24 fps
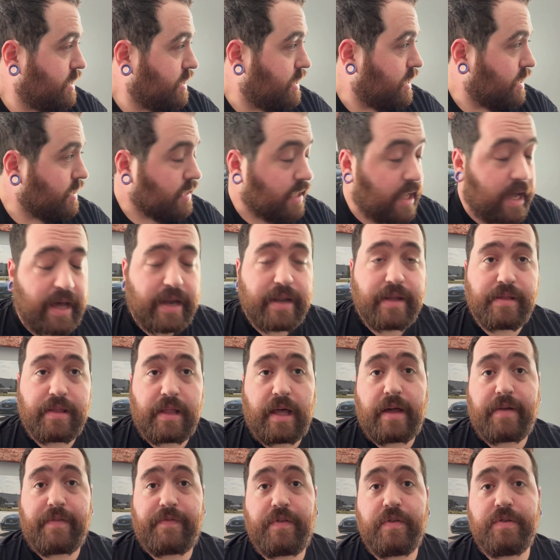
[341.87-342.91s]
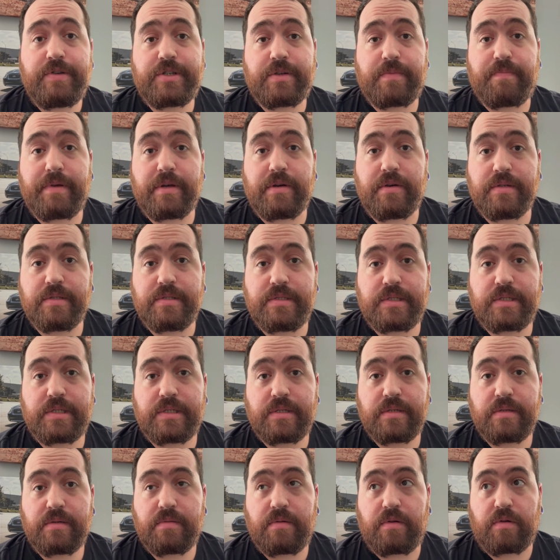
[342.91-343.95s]
a lot of future
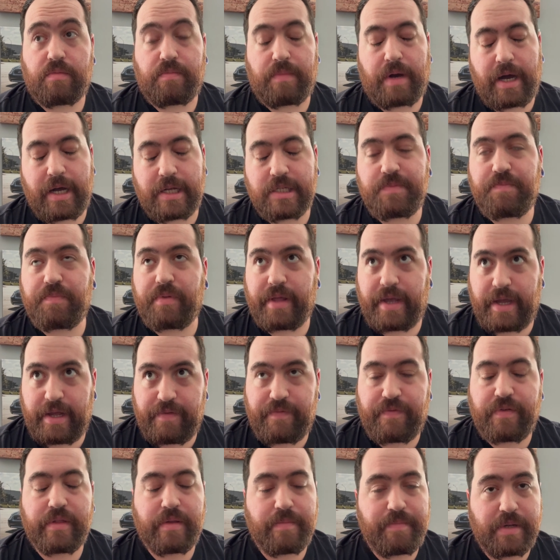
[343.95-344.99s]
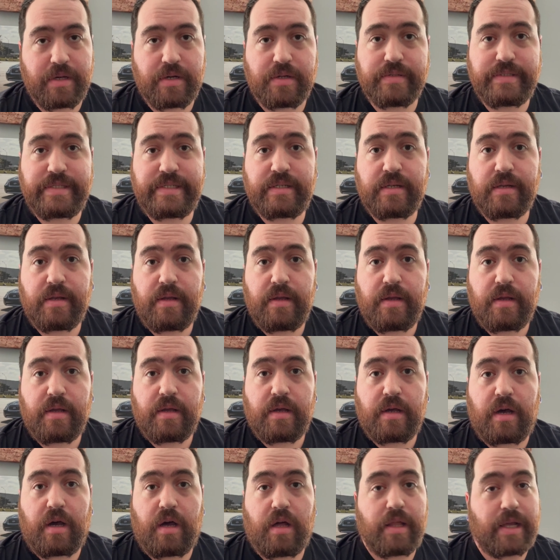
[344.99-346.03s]
builds or mods planned for the builds.
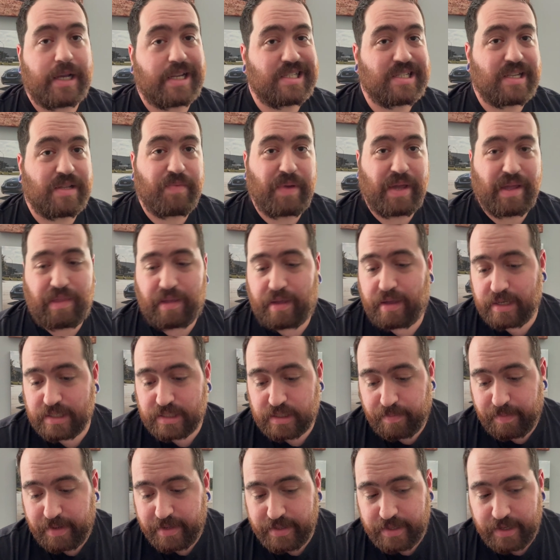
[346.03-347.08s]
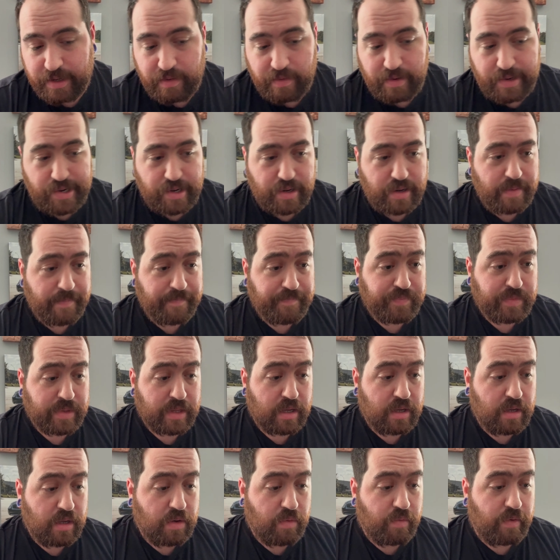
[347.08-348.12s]
Like I said, we got the custom interior.
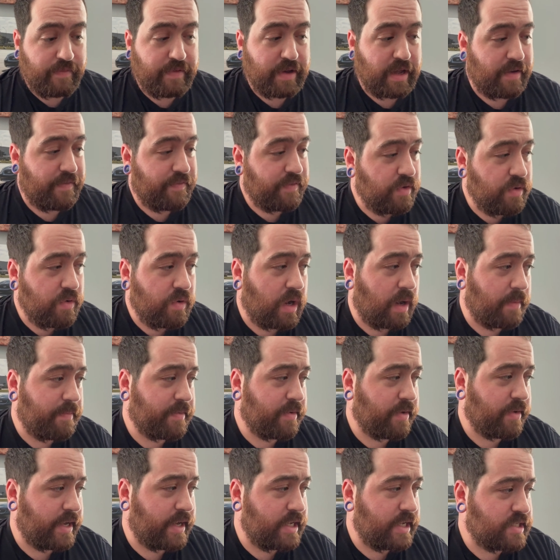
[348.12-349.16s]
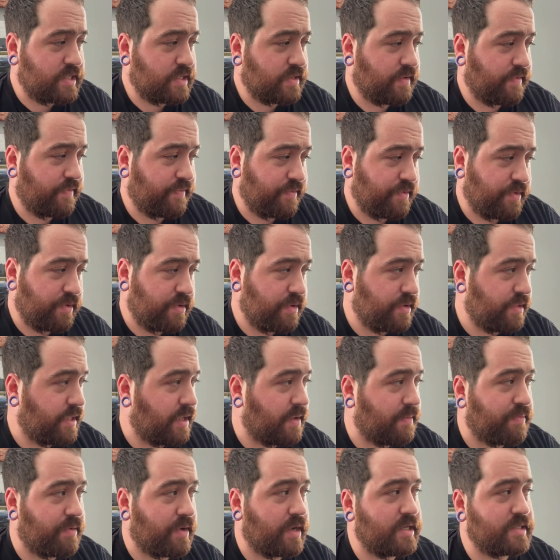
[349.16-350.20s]
We've got a few upgrades for the
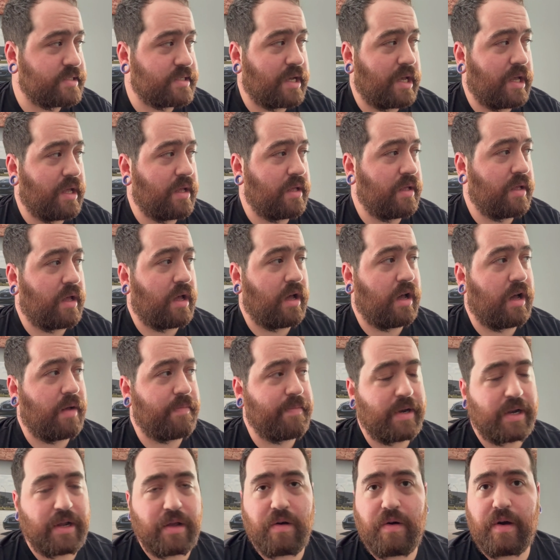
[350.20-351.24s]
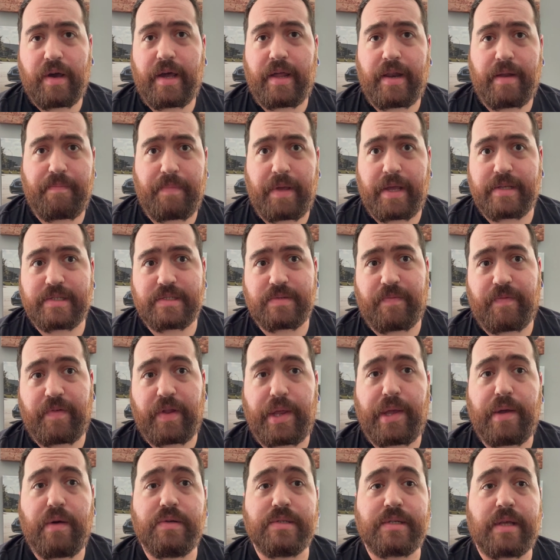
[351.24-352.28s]
Impreza. I'm gonna go ahead and make some
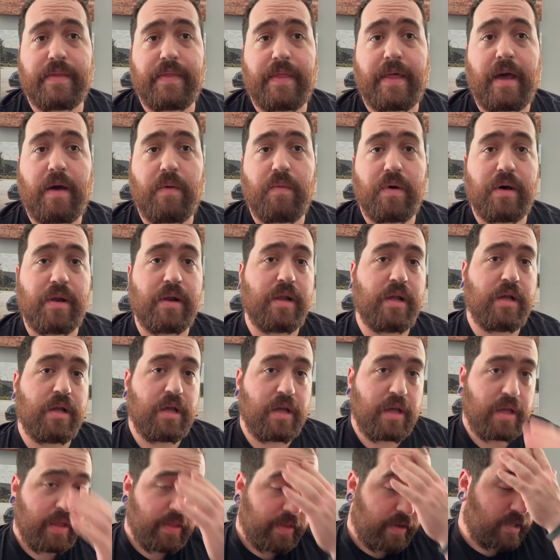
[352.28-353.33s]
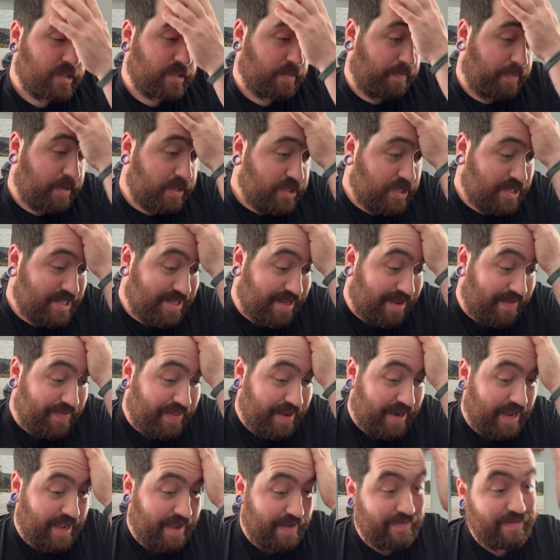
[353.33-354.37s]
videos on that one. There's a bunch of stuff that
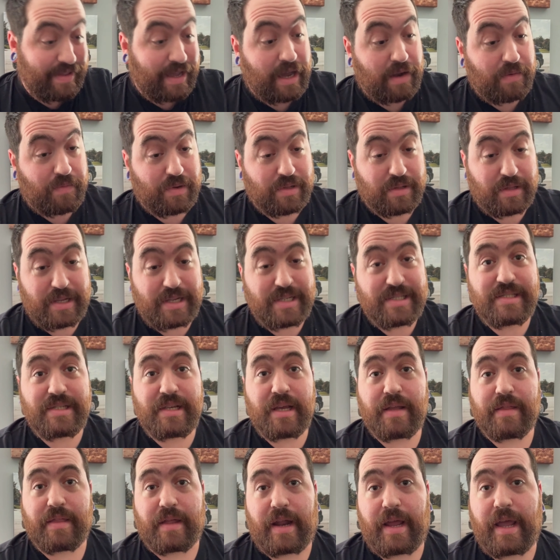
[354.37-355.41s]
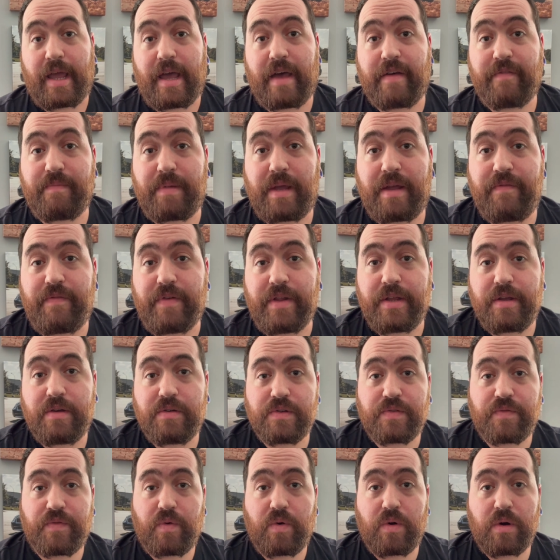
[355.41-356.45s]
I have not released yet that I have made
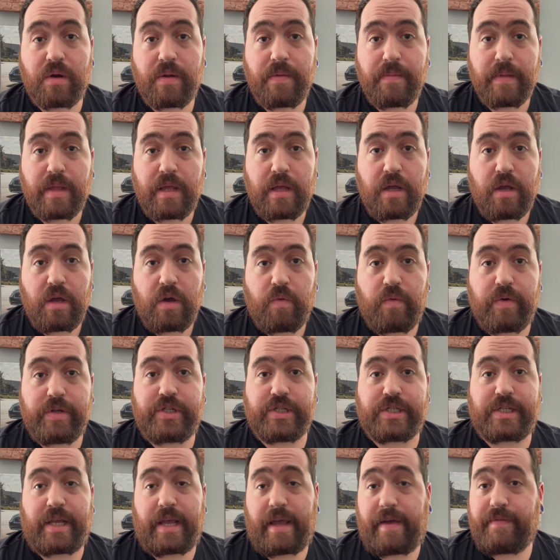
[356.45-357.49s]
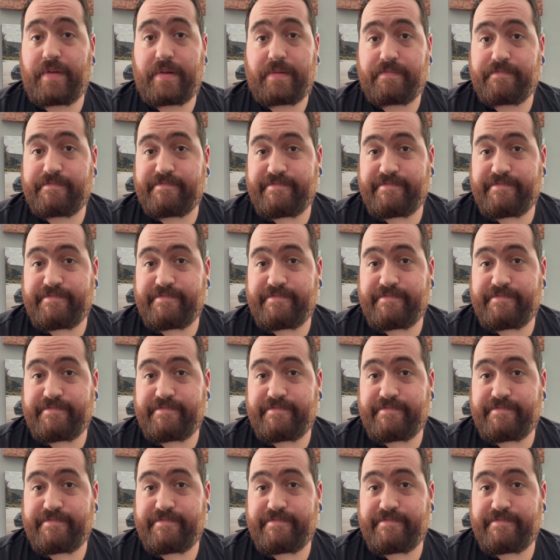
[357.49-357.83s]
videos for. We just haven't,